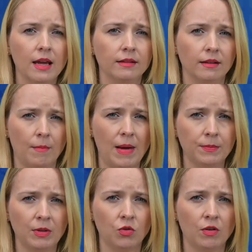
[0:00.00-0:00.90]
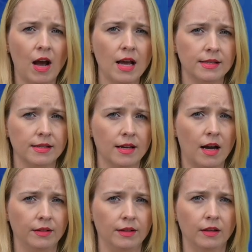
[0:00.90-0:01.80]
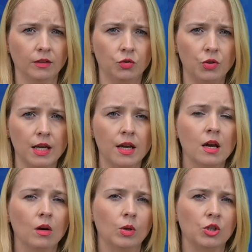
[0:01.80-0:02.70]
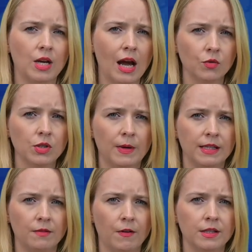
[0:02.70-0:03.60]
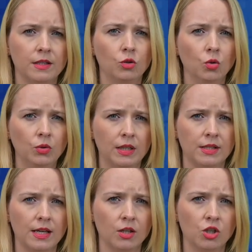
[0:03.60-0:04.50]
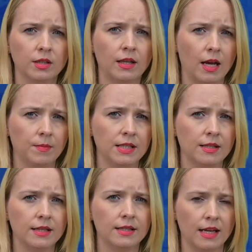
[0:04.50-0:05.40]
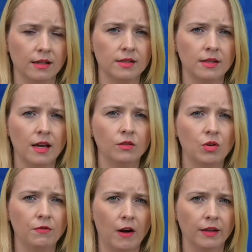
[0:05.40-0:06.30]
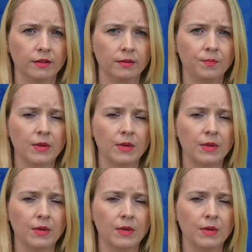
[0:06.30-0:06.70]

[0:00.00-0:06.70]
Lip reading: The amendment revises Article 3, which now specifies two transaction types, sales and refund.